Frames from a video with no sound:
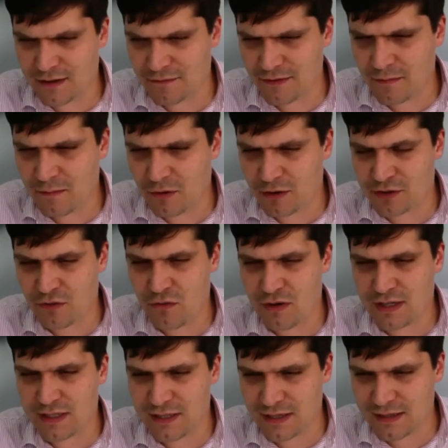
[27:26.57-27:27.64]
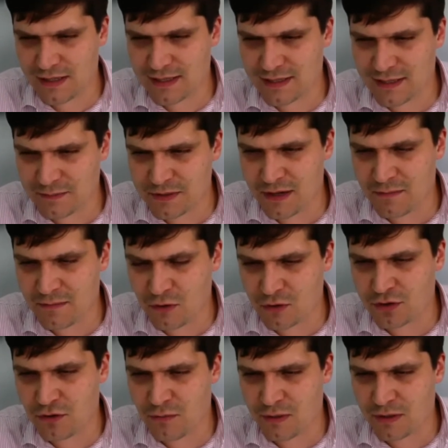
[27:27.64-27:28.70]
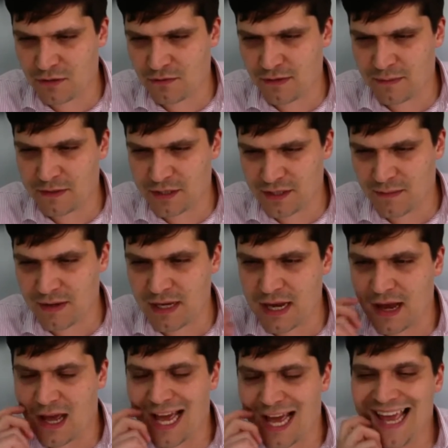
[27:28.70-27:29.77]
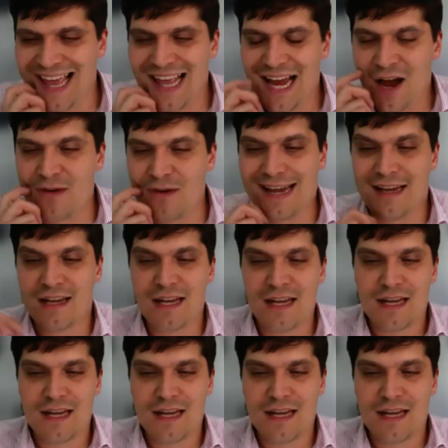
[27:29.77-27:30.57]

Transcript: February to August, and then September, October, November, December. Yeah, okay.